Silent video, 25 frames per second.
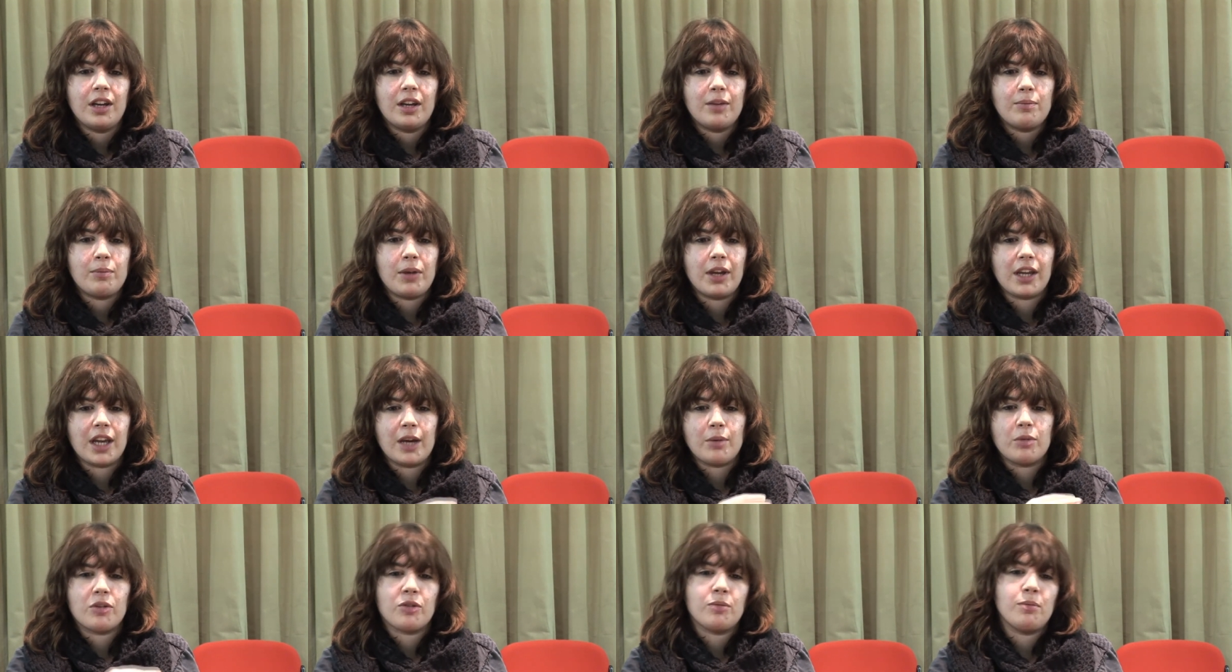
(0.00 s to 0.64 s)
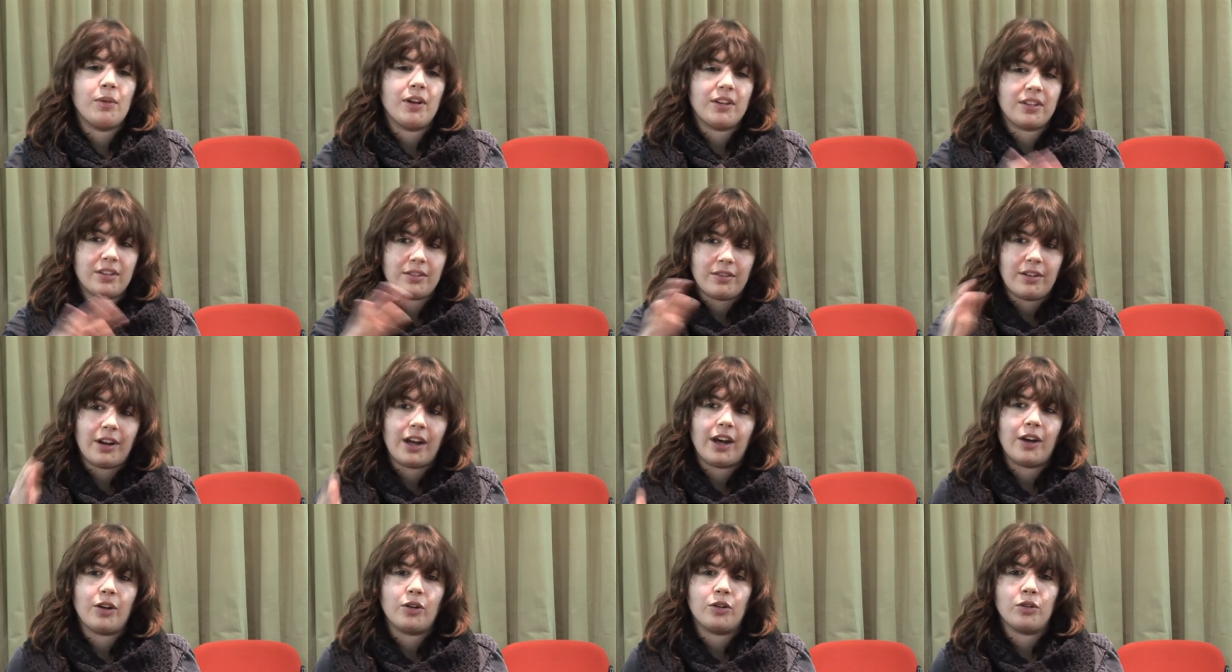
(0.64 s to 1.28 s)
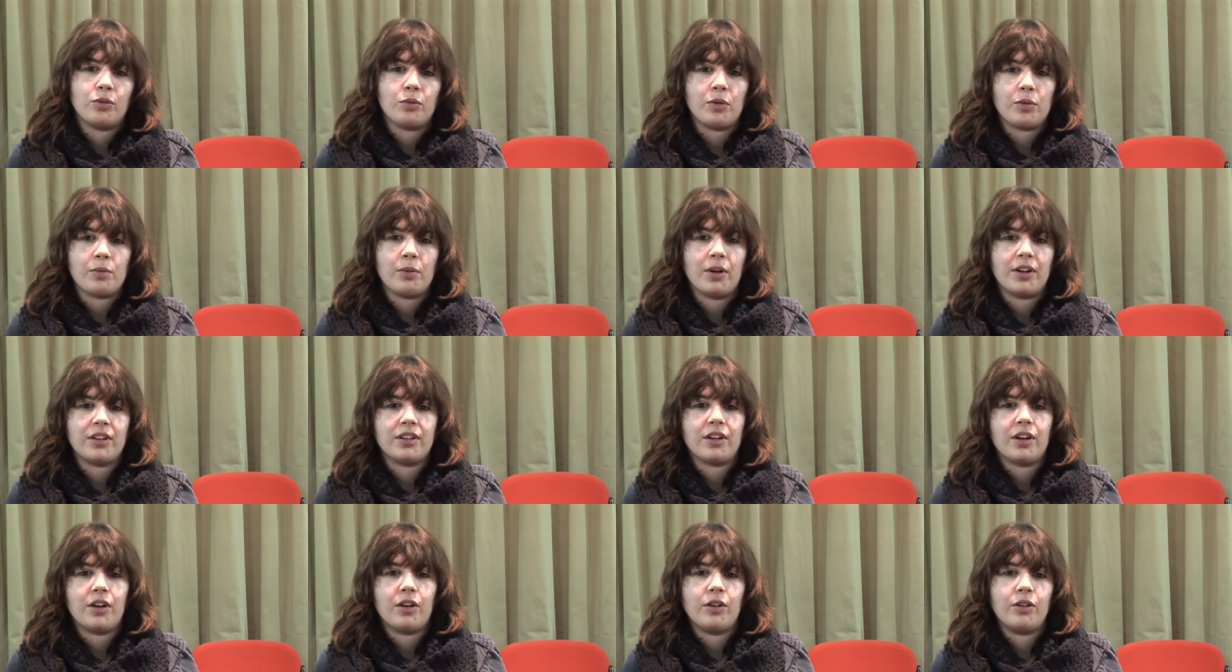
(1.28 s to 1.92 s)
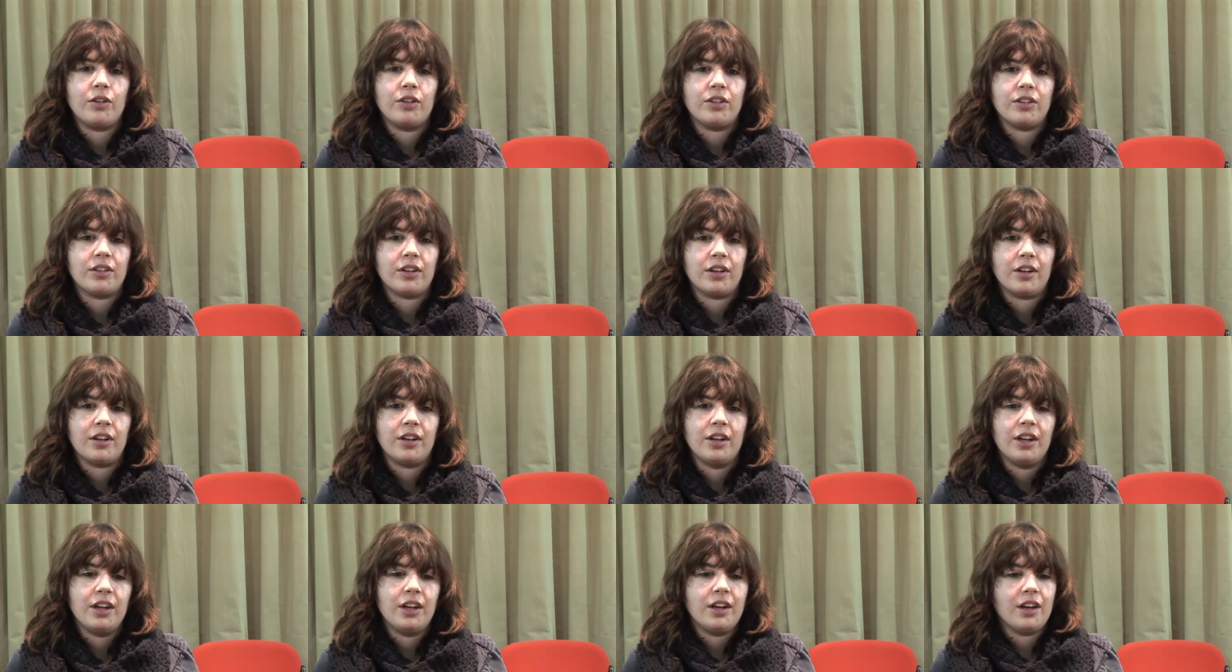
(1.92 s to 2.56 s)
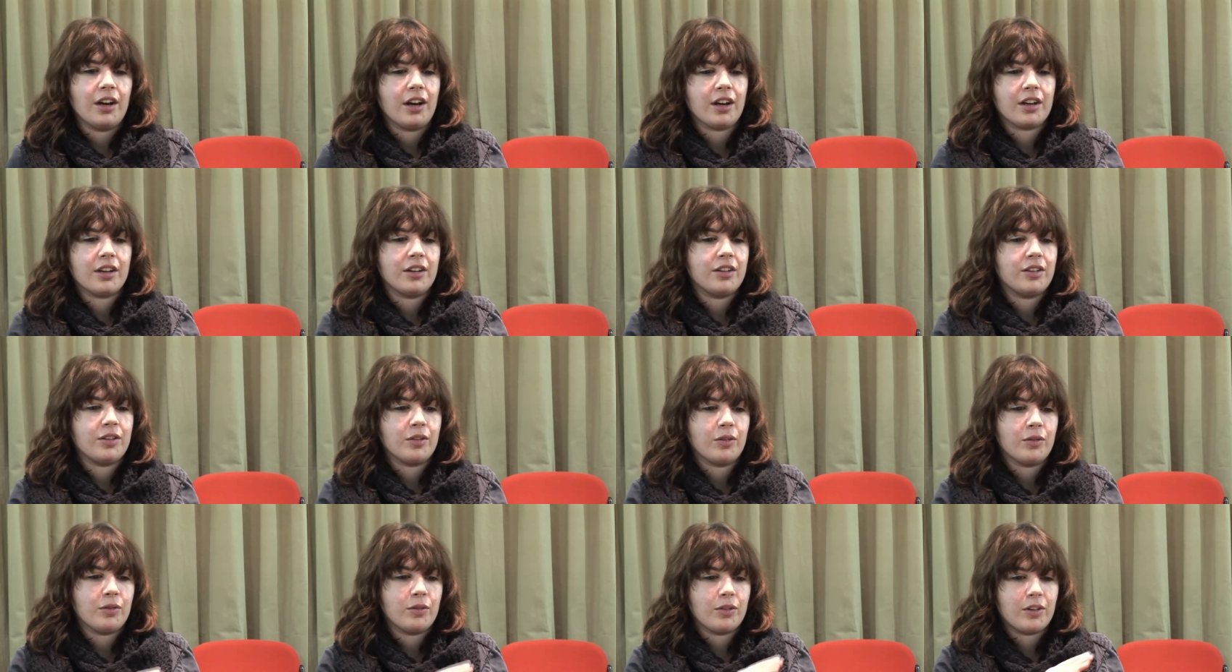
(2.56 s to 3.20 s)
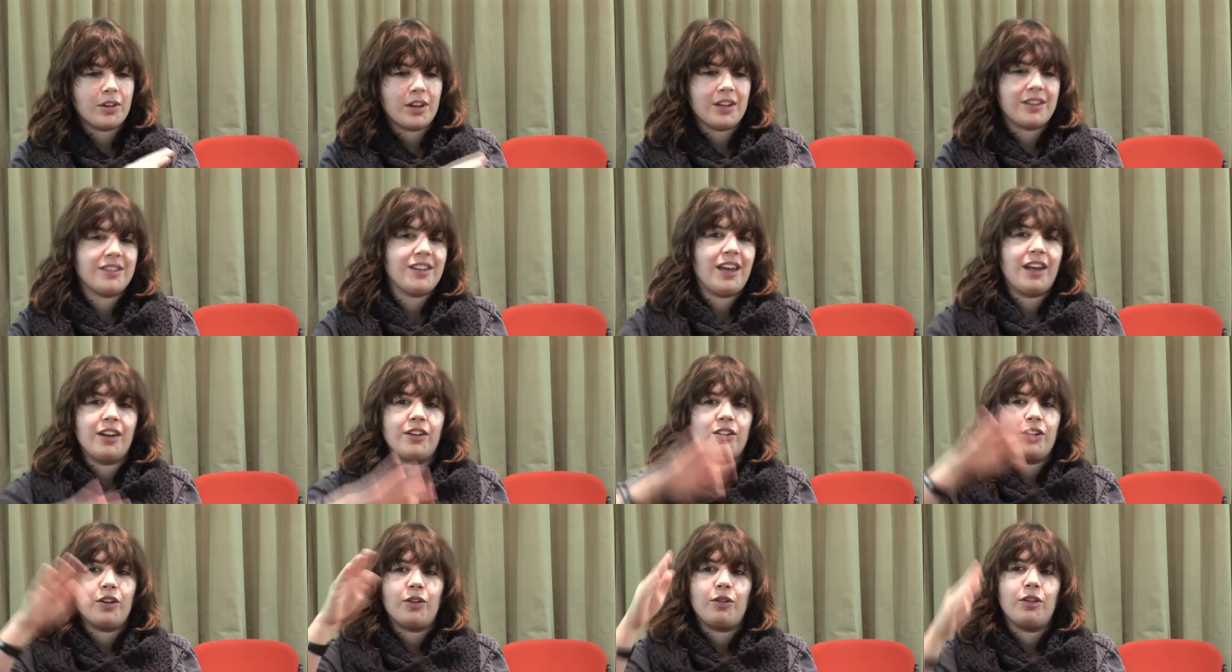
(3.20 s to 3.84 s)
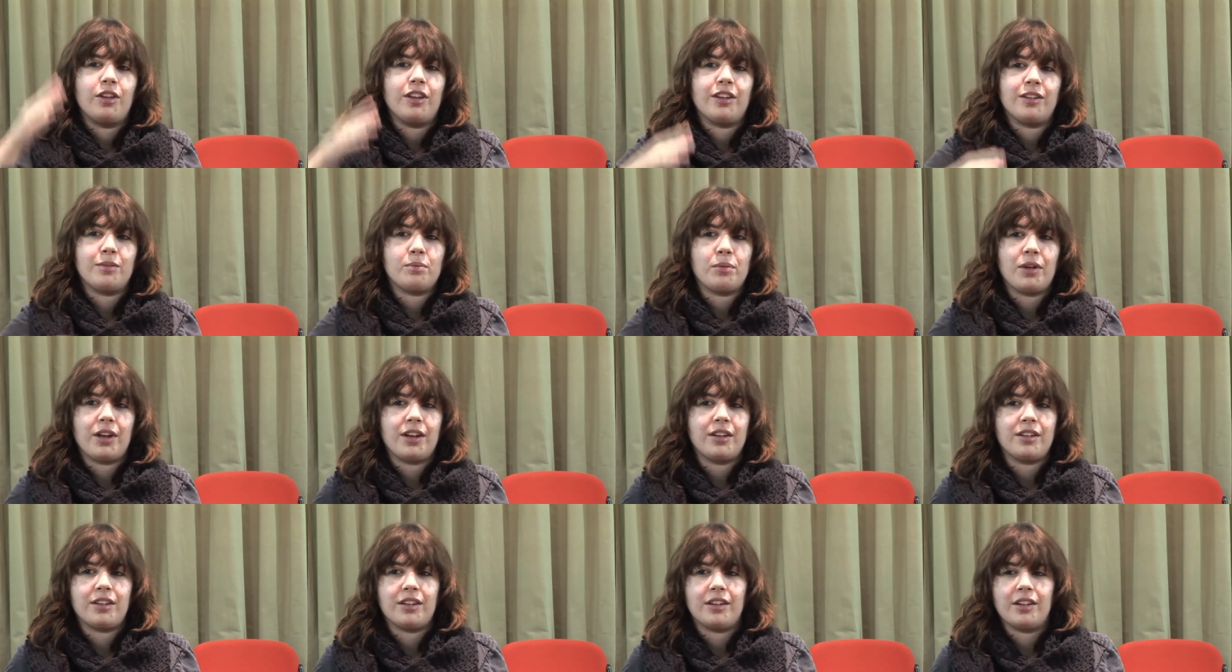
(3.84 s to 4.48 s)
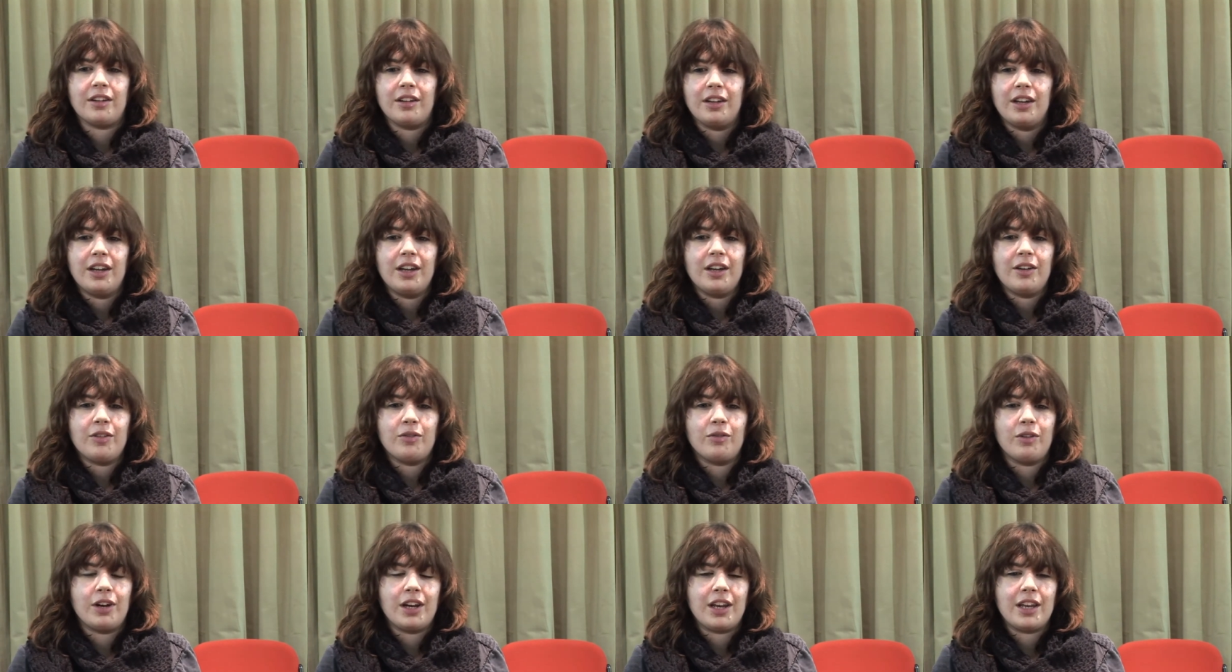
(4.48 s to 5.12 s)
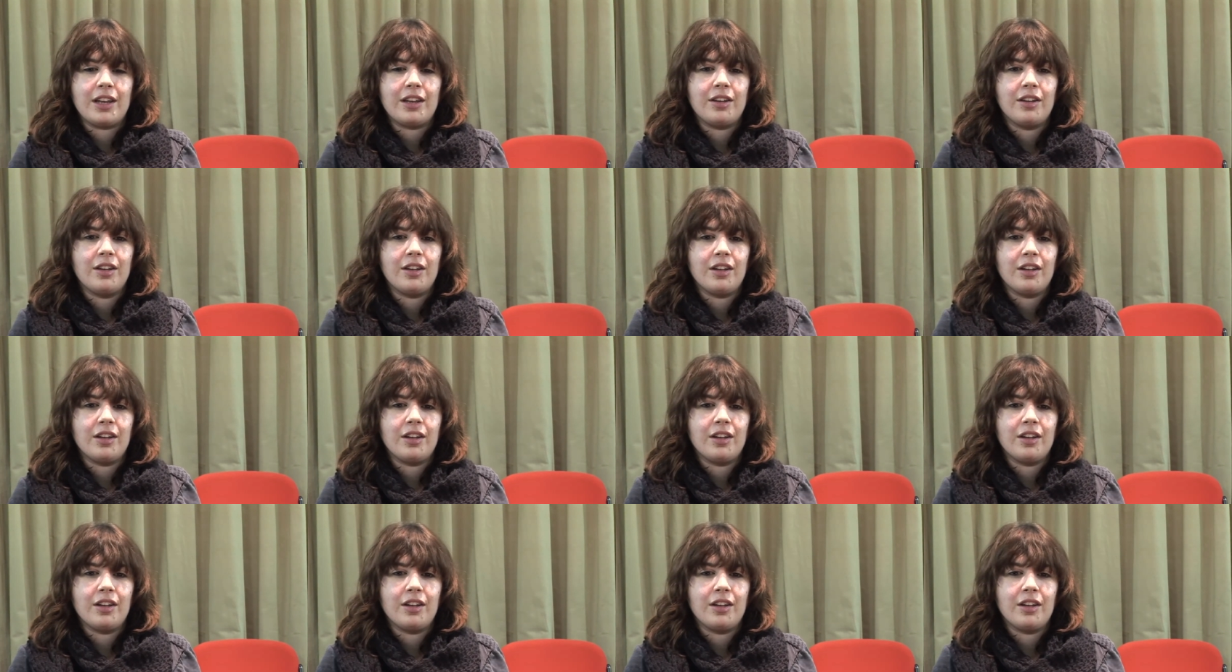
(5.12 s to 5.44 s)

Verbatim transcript: being able to mess around with my tones, and I could sort of glissando this place and really